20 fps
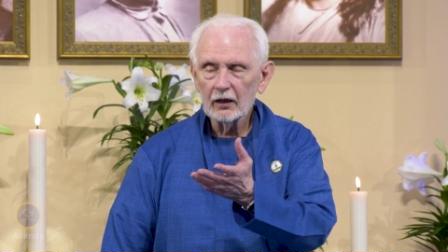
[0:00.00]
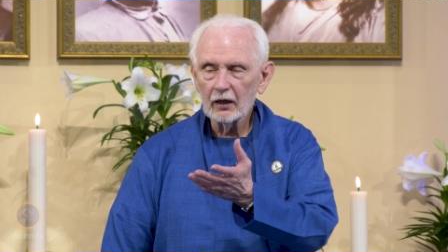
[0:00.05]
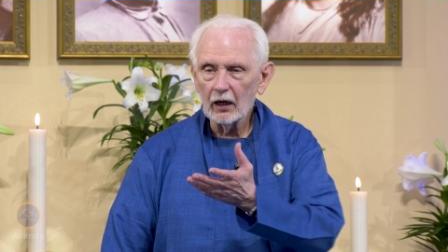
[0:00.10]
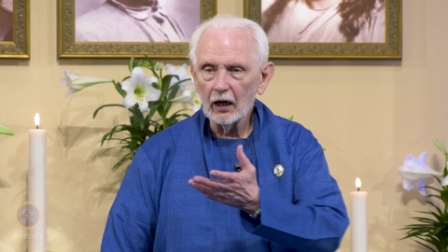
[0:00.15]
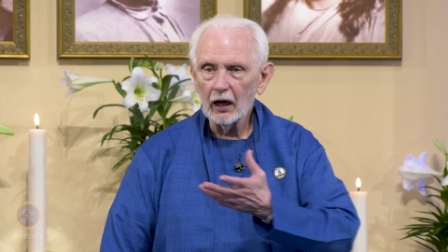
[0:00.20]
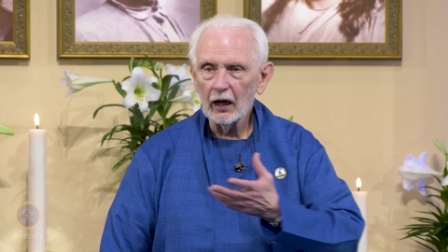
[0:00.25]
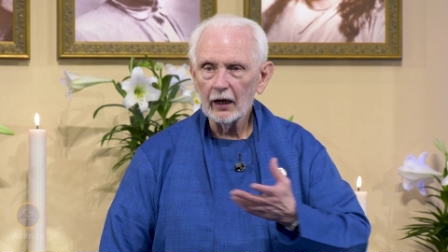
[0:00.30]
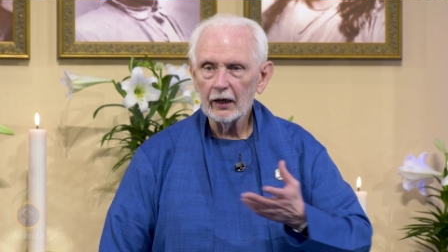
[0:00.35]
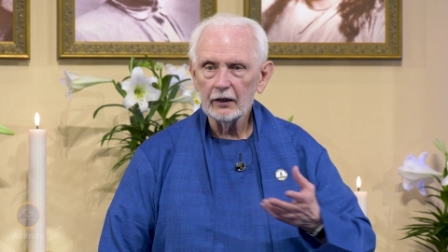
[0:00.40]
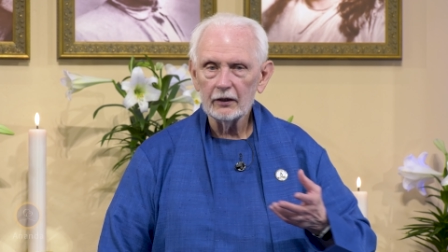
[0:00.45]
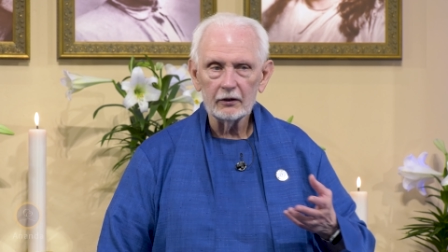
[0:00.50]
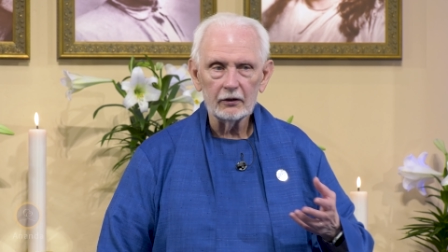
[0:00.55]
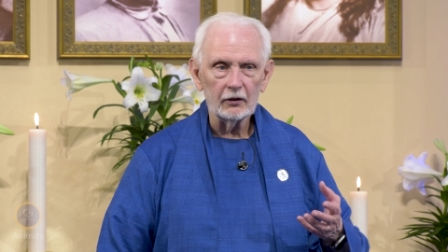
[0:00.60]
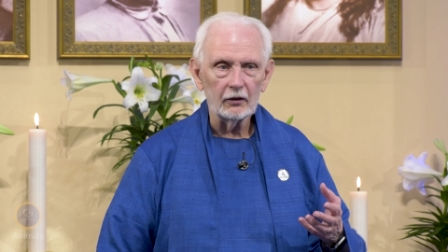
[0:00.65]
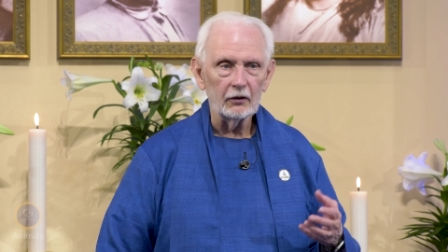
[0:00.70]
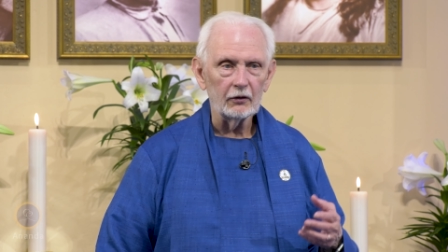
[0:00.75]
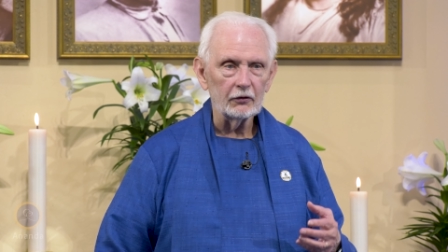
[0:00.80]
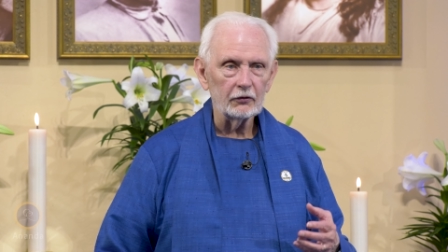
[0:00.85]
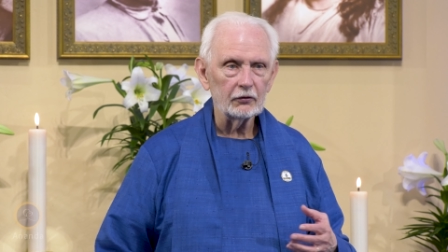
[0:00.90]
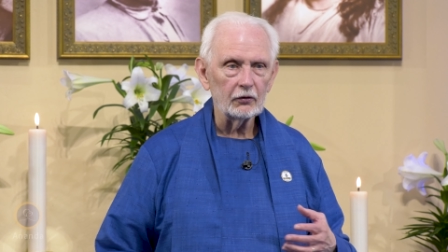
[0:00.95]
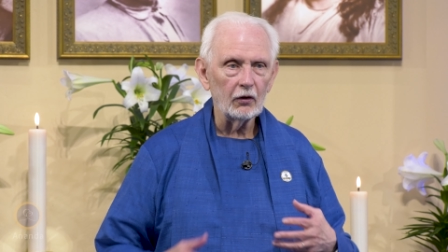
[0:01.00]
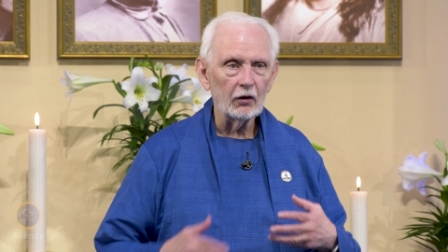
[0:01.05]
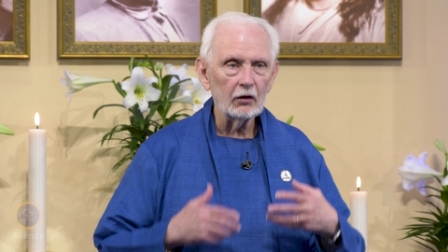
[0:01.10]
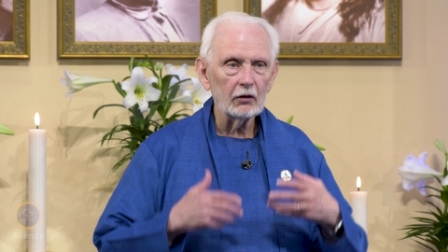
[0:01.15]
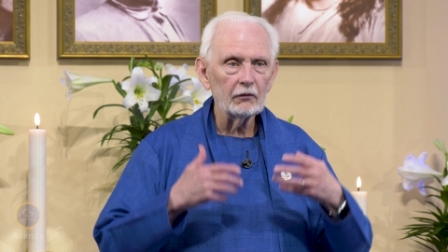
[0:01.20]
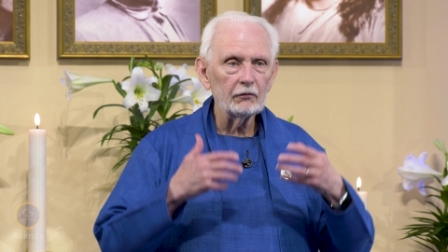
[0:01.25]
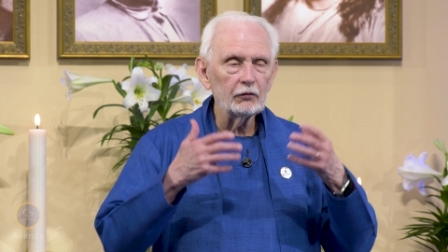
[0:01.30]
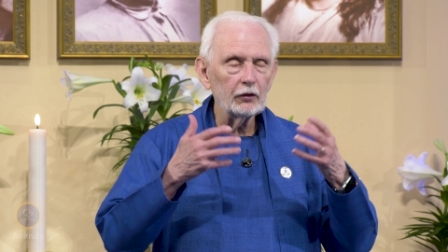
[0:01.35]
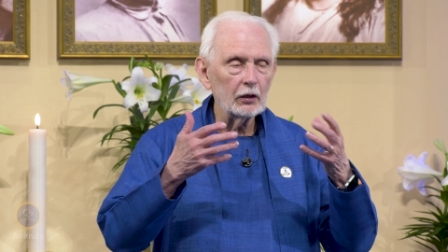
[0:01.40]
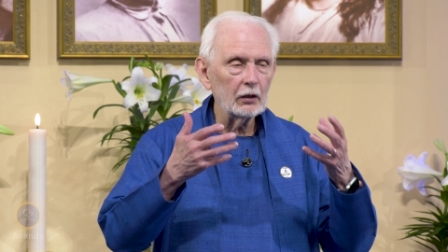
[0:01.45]
kindness,
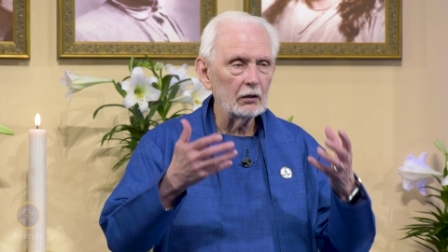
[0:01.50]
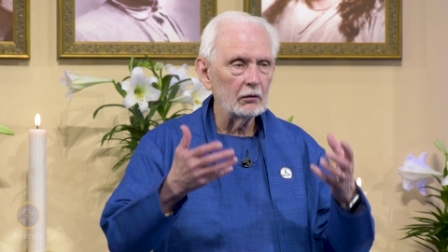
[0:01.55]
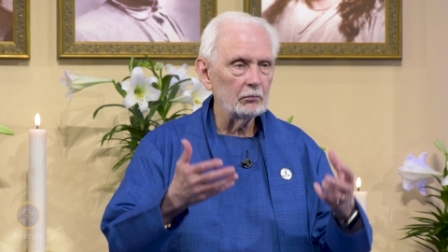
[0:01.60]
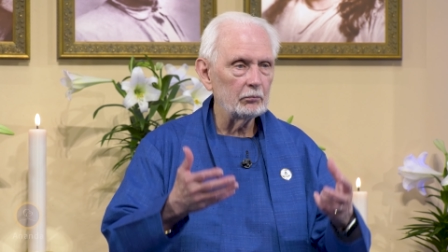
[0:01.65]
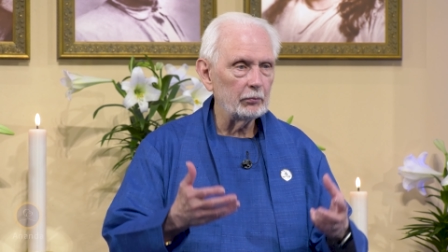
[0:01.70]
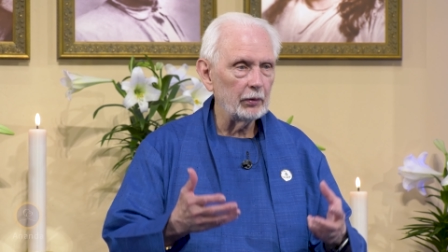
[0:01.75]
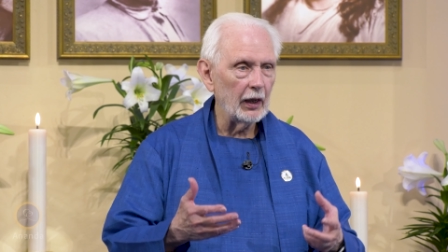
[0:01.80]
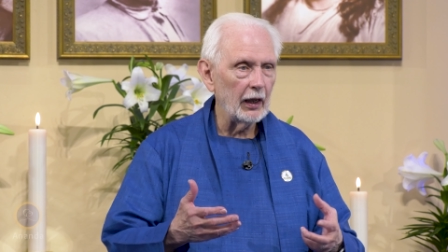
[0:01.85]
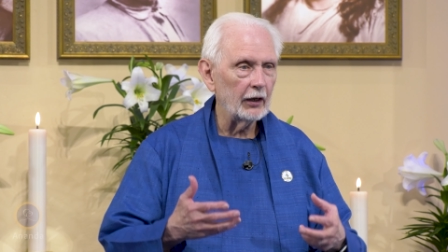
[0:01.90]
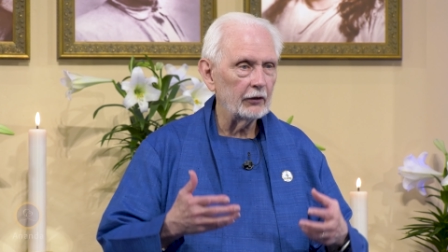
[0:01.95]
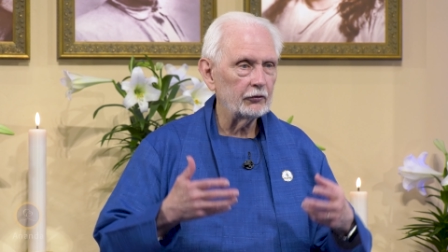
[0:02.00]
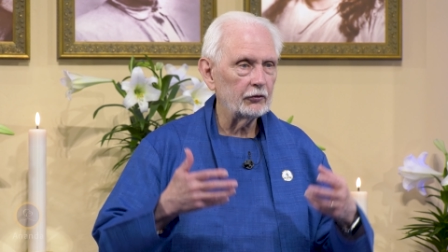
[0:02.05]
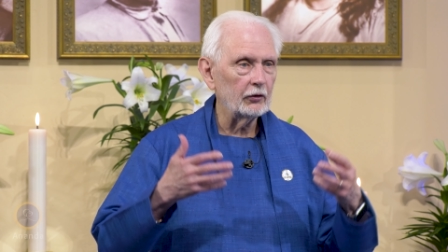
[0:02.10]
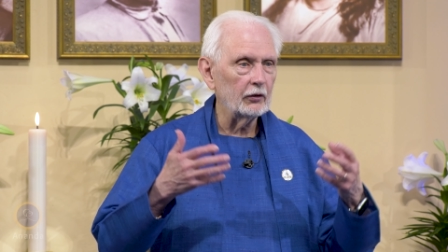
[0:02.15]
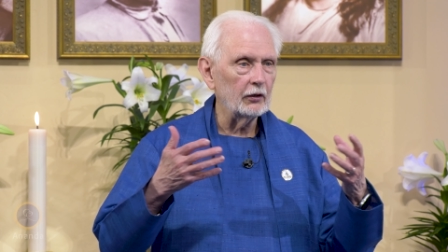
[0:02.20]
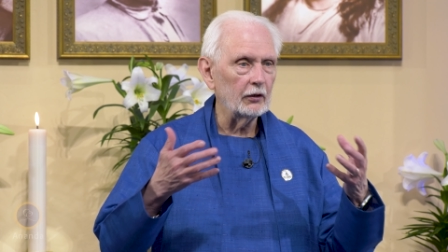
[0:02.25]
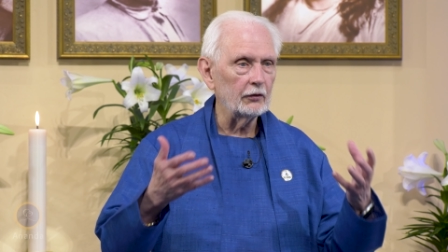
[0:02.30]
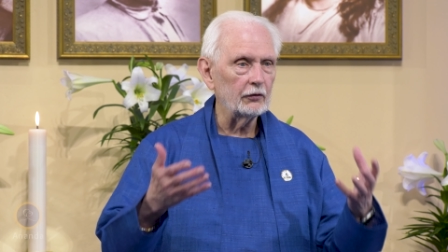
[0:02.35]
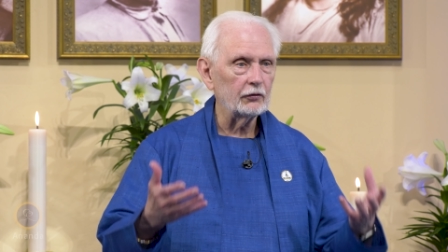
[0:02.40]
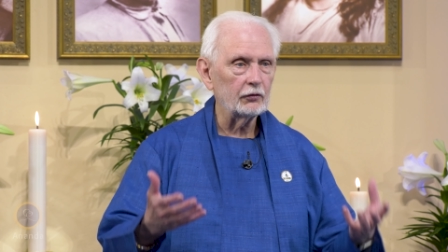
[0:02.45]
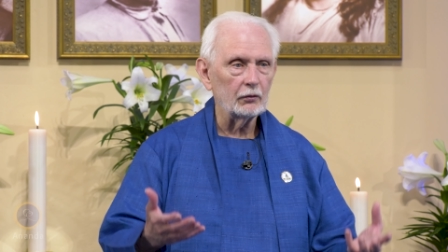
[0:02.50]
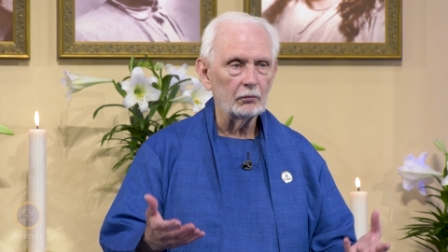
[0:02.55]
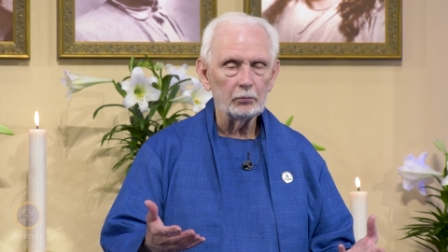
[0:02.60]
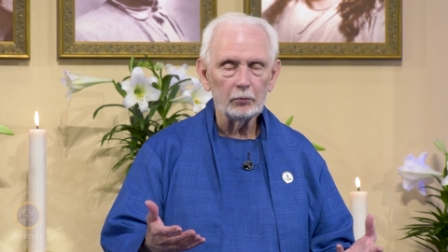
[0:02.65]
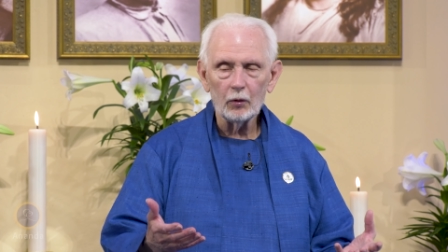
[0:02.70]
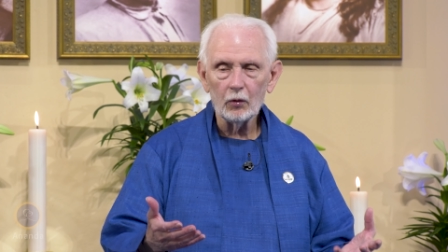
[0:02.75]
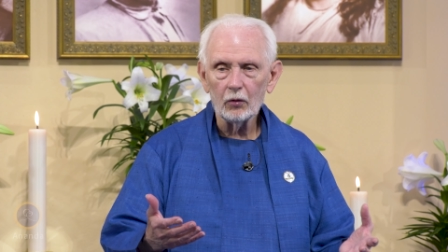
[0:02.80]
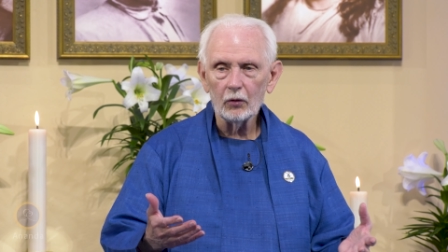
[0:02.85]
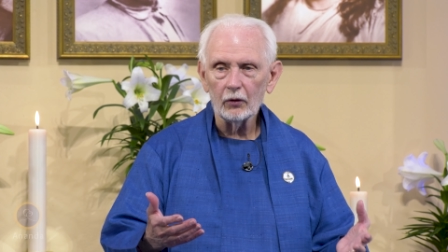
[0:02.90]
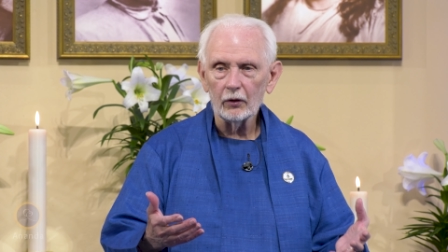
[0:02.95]
all of the compassion and
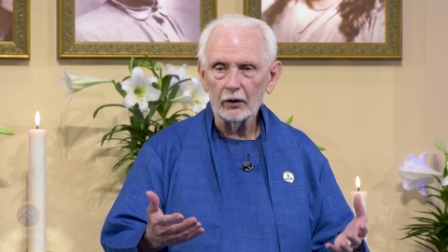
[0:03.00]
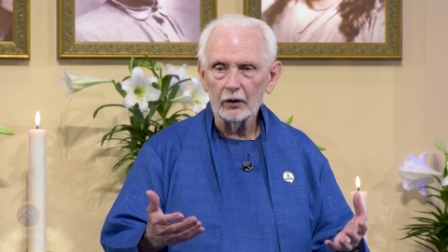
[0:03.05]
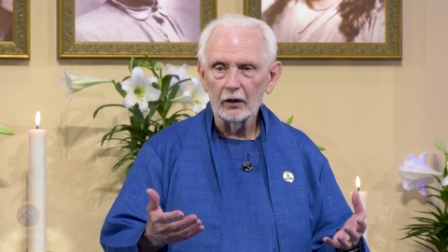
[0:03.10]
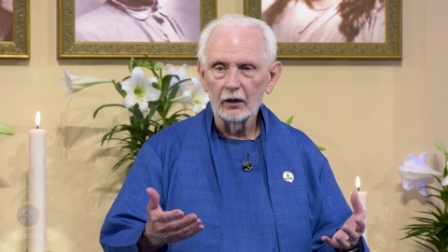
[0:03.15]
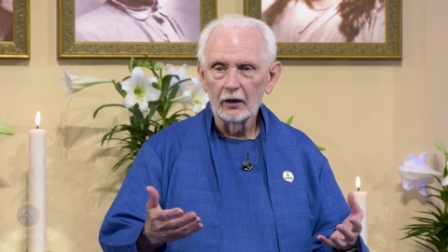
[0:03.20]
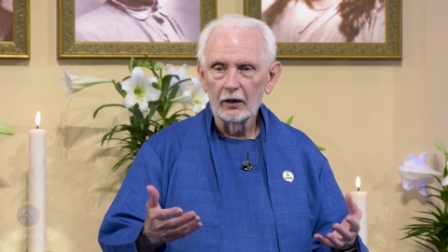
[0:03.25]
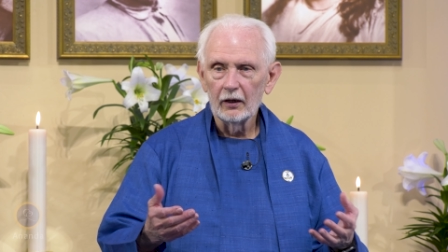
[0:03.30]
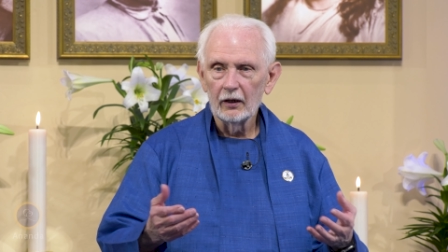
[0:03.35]
support